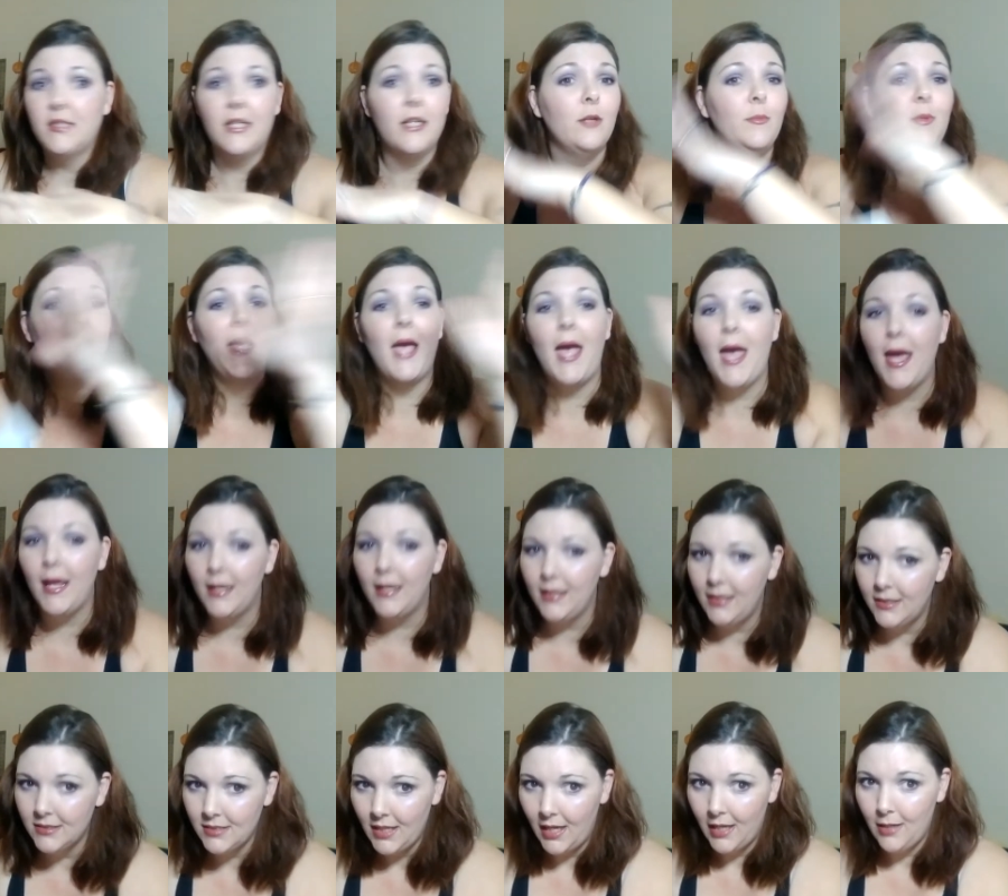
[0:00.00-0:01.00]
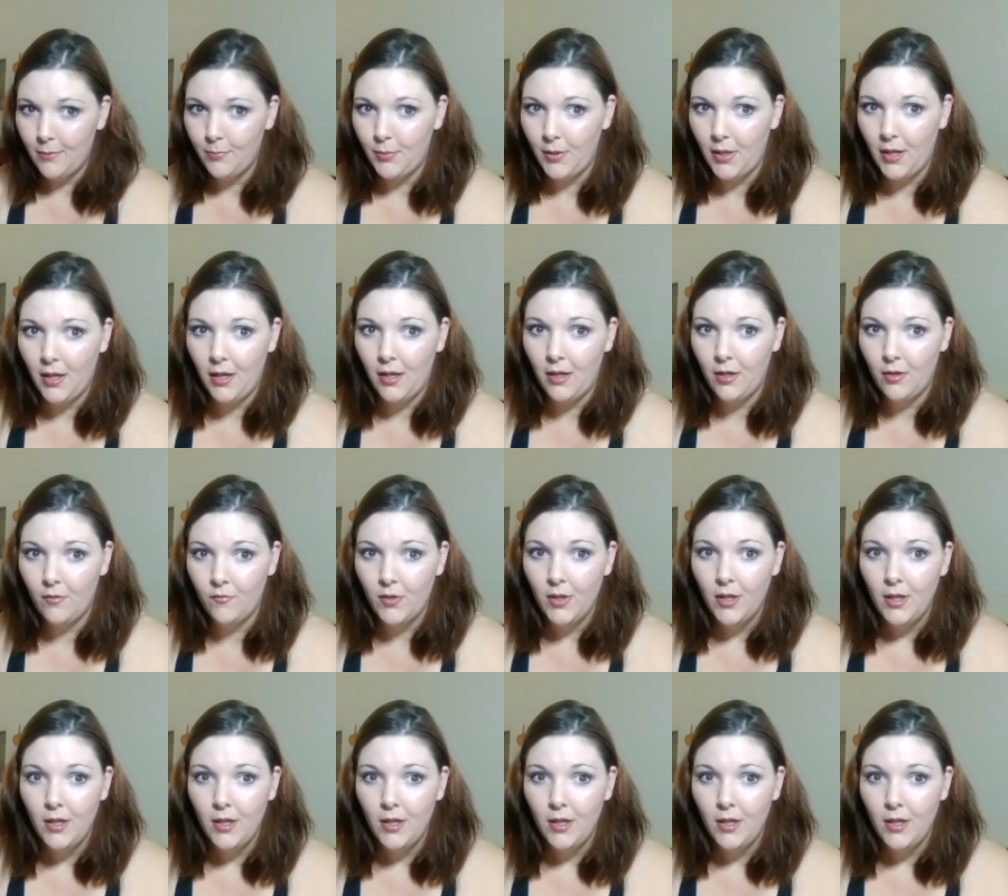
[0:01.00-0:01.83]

It could be any type of